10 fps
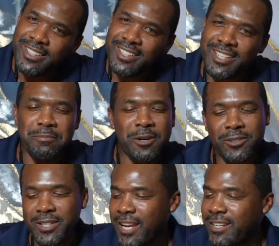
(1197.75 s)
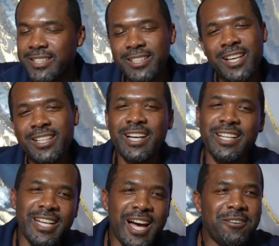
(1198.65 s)
Come on now. Cut
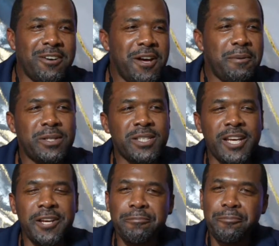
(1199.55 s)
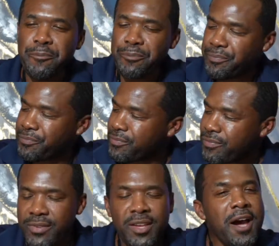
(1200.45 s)
it out. But yeah,
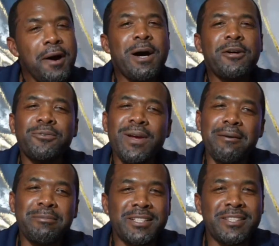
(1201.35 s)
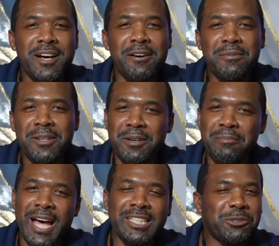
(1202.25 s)
I'm about to wrap this up.
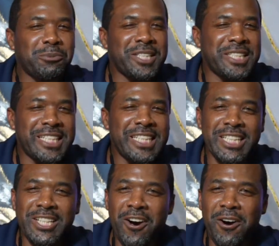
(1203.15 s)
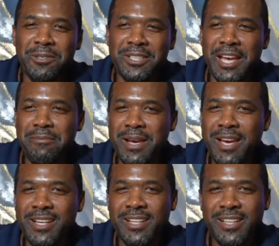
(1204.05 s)
I just wanted to leave y'all with that, man.